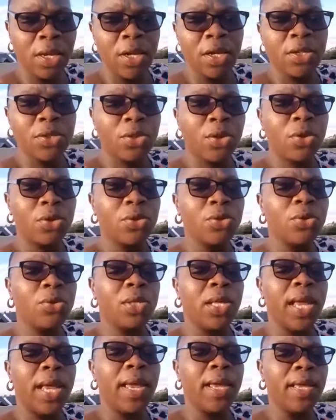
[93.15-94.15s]
So
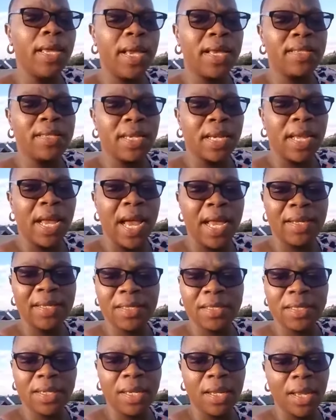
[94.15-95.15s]
today, as a
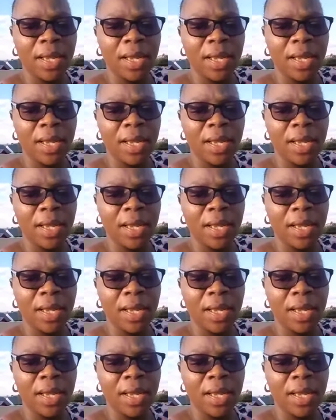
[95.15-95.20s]
country,